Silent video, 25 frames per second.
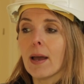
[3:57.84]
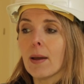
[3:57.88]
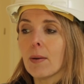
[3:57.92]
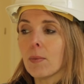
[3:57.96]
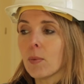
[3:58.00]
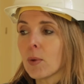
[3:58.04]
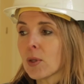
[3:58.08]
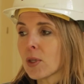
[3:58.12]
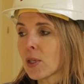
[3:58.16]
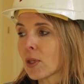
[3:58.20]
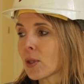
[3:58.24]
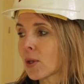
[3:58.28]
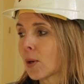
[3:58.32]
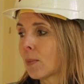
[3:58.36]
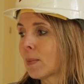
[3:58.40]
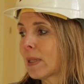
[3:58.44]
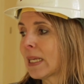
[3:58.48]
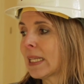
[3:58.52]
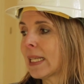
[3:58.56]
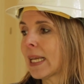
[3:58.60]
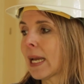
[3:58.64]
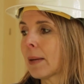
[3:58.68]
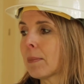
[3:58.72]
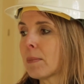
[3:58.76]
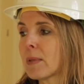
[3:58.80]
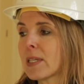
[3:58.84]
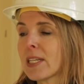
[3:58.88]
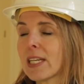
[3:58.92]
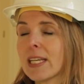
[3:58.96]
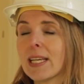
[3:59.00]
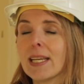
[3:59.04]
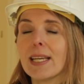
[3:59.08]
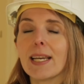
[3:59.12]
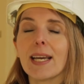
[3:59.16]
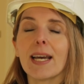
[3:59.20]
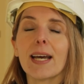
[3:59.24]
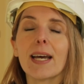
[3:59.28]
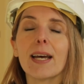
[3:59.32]
which is completely
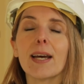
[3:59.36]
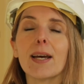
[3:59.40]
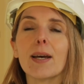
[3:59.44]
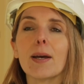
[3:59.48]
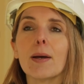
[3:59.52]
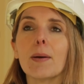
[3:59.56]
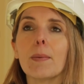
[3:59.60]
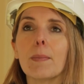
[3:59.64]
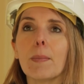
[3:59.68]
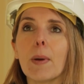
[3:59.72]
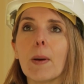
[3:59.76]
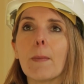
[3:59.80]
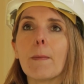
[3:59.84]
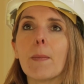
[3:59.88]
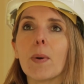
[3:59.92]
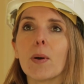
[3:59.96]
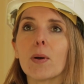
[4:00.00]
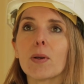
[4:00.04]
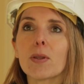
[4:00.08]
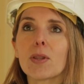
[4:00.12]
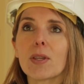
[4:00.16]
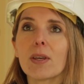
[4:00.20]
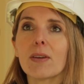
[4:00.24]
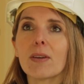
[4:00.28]
empty. But